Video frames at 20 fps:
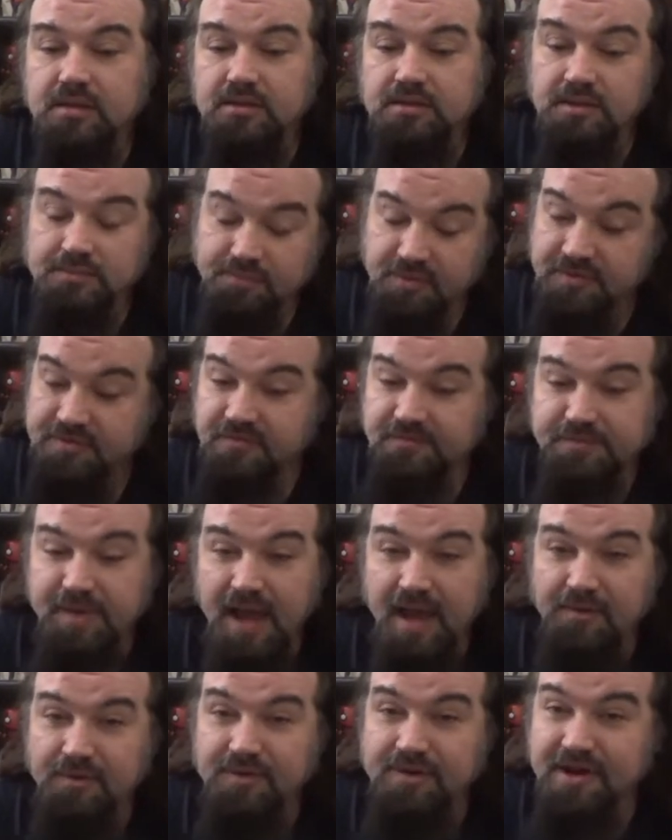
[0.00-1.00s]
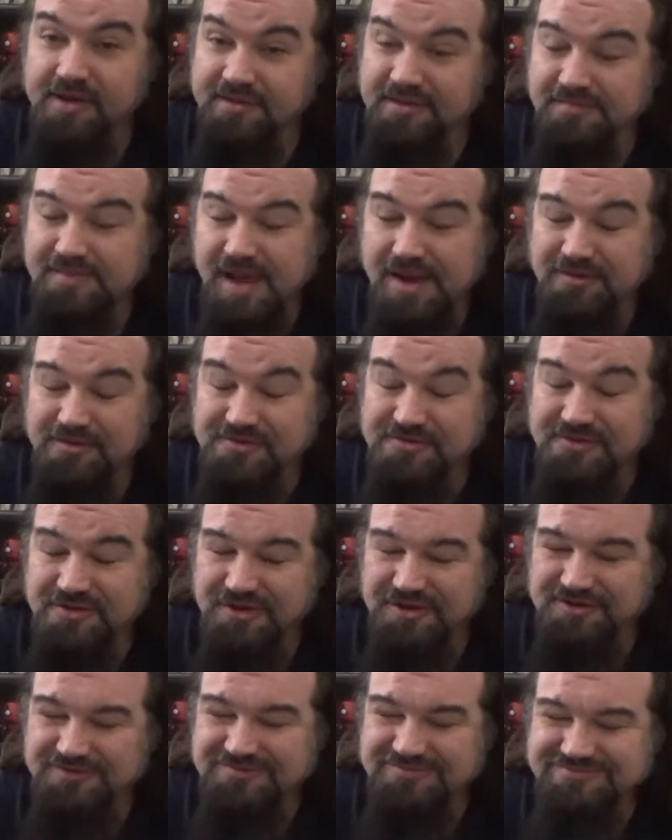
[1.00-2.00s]
The Prince of Power has the Power
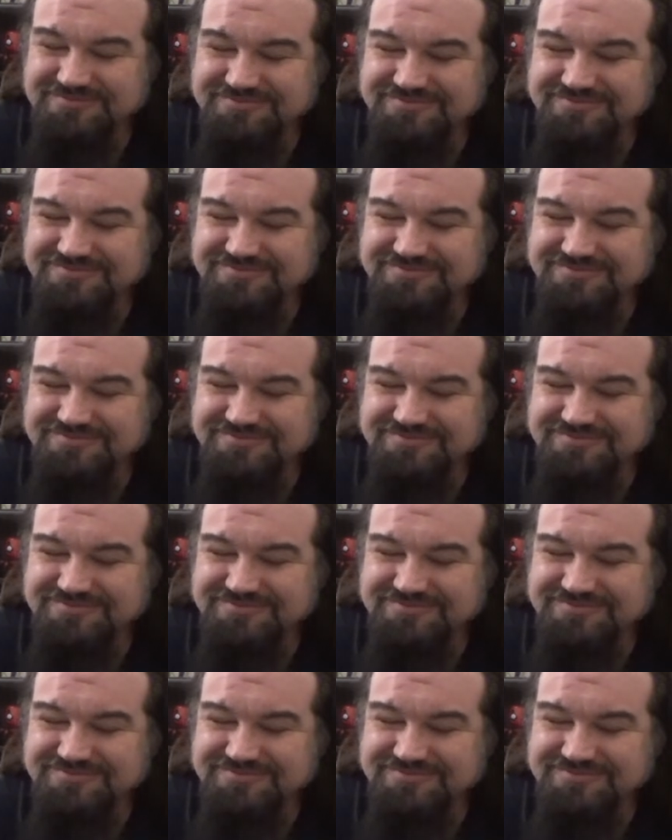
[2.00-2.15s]
Stone.